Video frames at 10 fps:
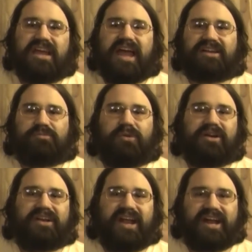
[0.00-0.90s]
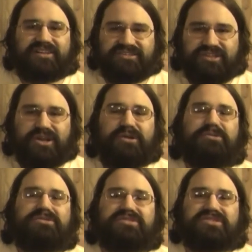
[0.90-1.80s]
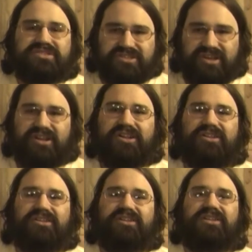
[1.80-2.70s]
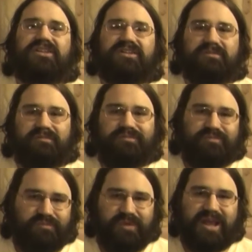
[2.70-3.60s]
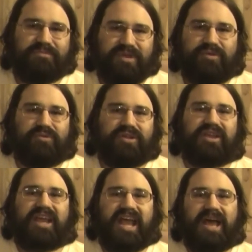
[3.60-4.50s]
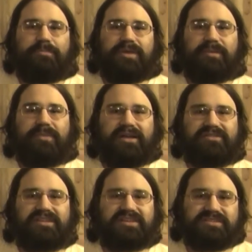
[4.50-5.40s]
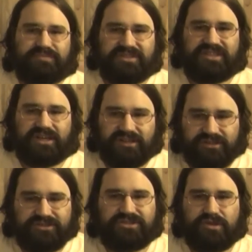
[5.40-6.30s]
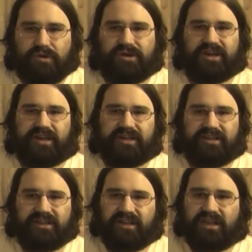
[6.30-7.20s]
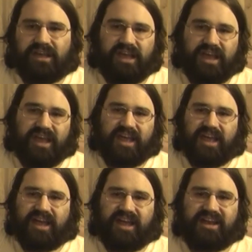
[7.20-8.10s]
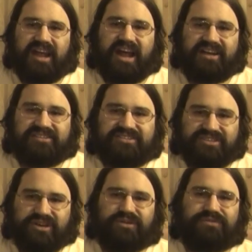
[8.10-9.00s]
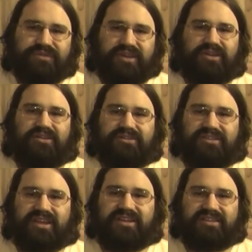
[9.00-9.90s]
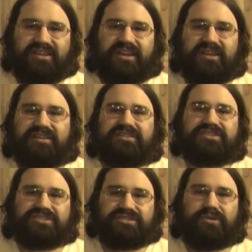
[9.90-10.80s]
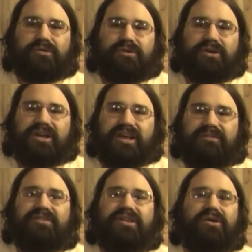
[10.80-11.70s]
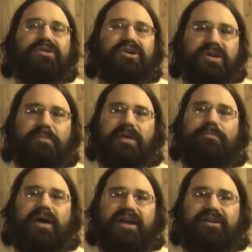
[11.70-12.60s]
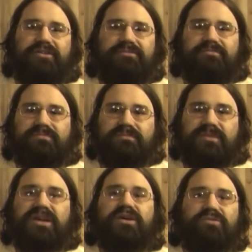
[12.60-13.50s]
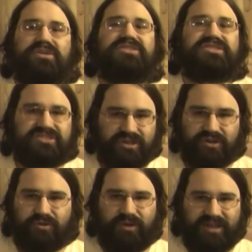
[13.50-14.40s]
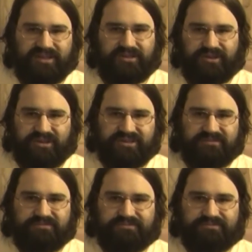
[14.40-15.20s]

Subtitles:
Act 1 and Act 2 still made me really happy about this particular story. And I still feel that the story, even though it could have been better, was still quite good.